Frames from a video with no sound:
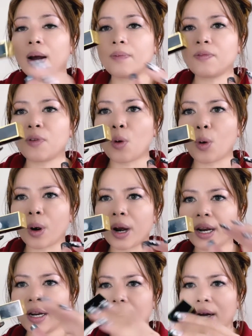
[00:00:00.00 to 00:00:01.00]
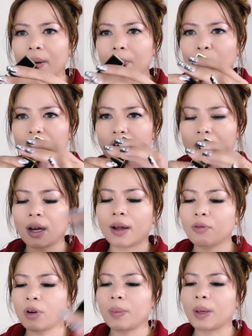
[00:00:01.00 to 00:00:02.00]
Ford, which I got
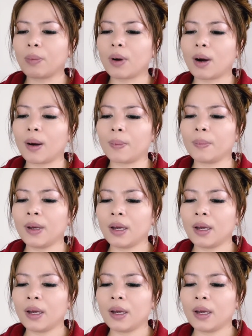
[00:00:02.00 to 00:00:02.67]
from my mom.